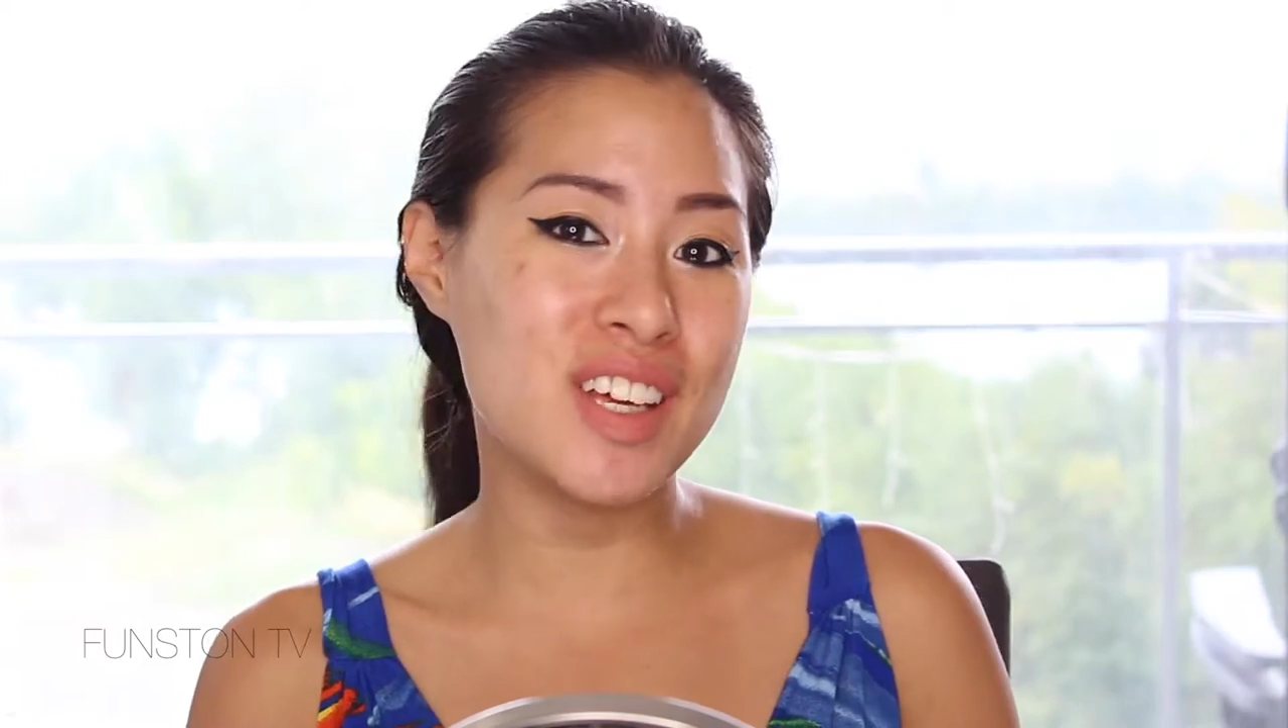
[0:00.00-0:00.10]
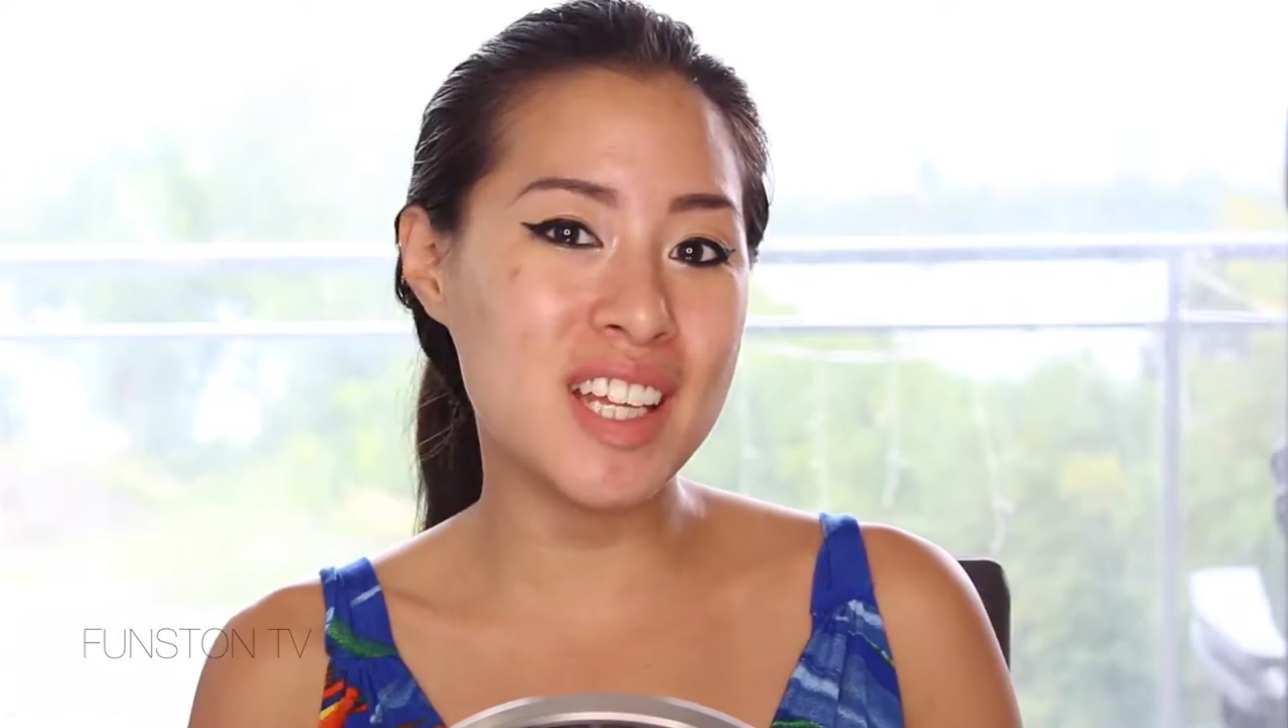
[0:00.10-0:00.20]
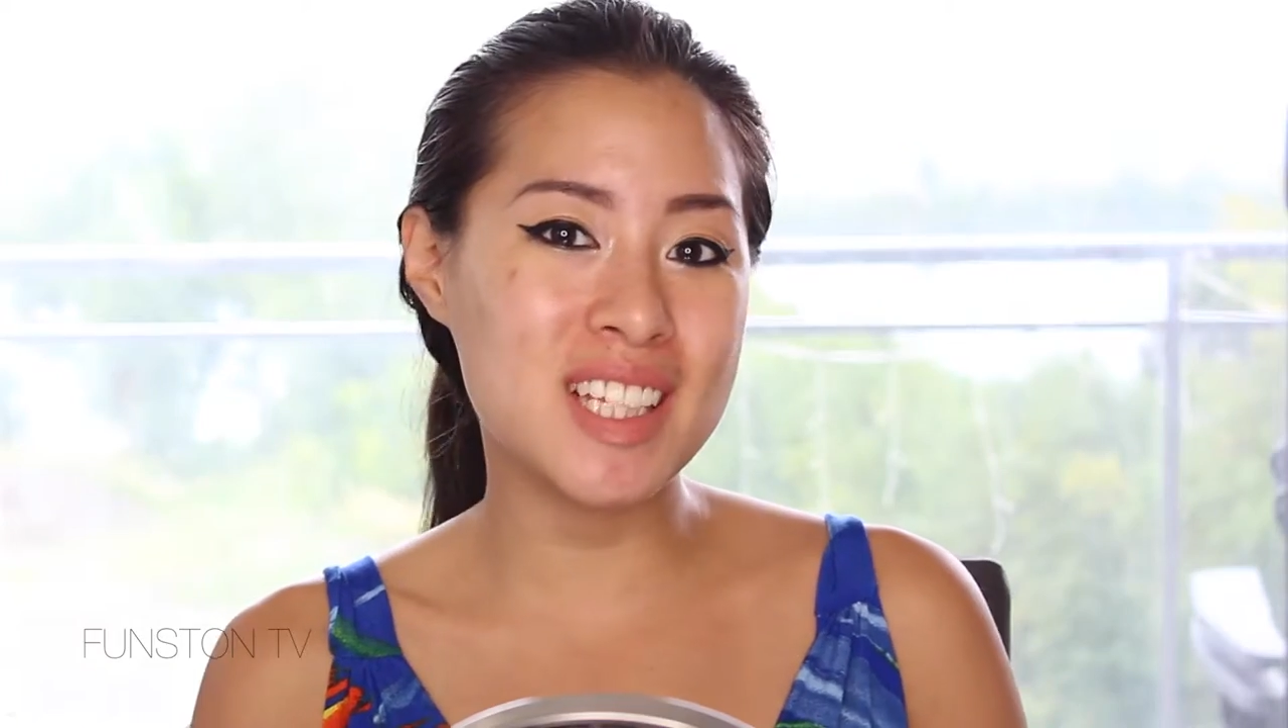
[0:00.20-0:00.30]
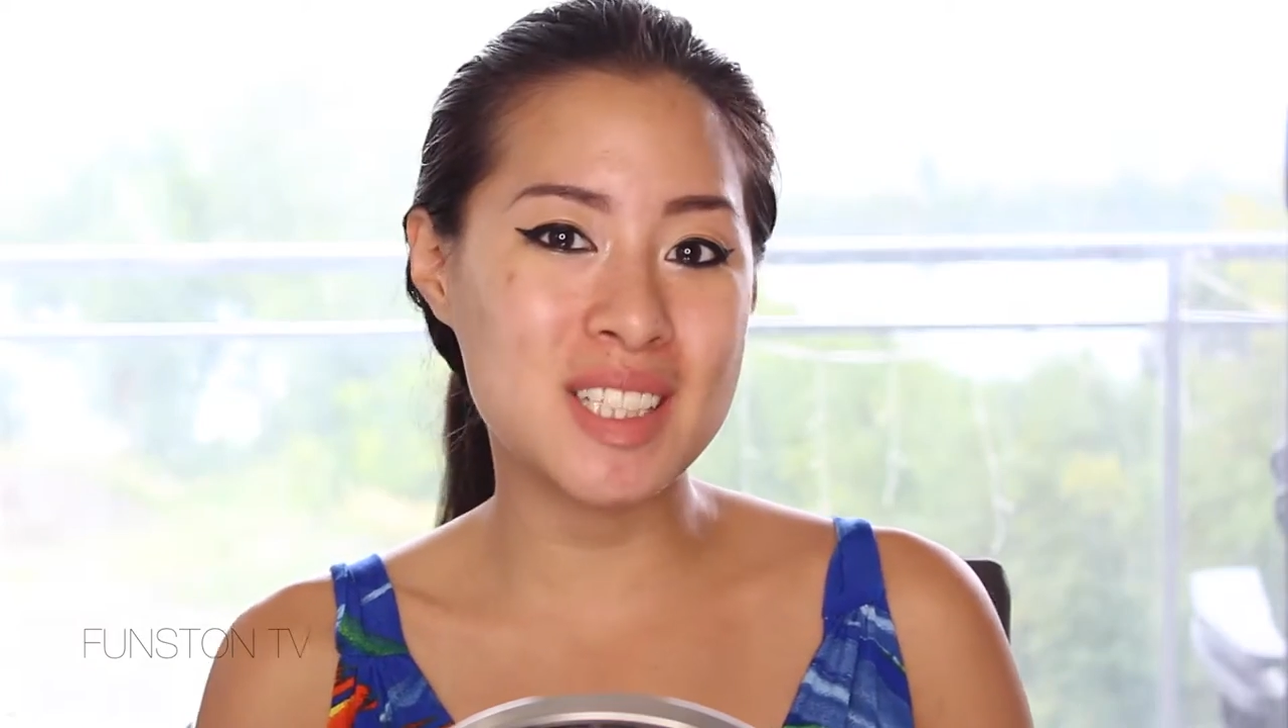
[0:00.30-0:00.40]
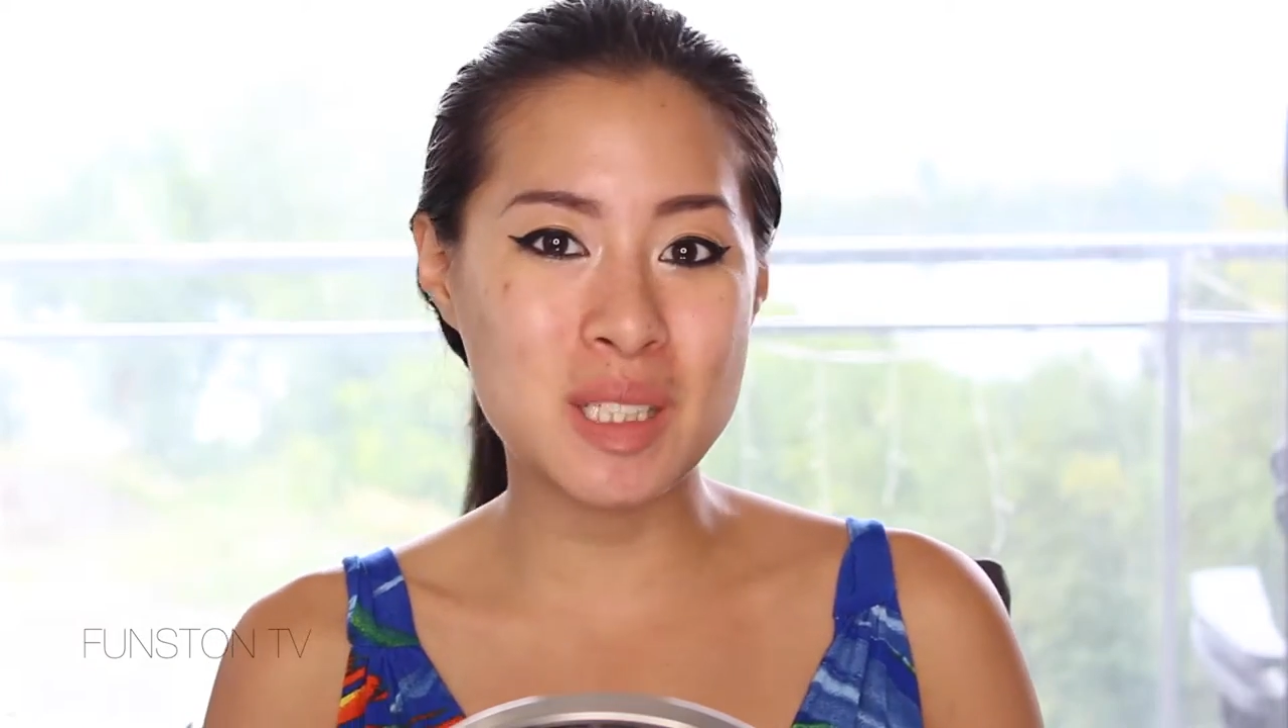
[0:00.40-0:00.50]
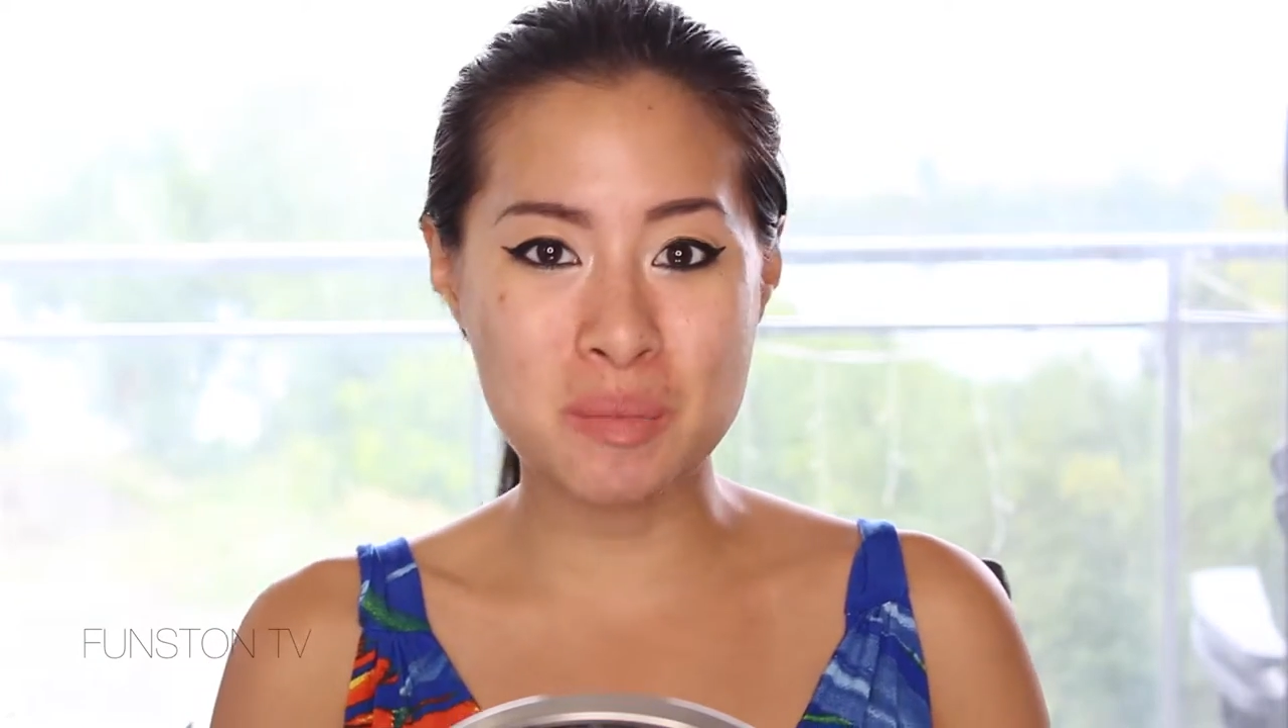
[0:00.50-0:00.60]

V. This is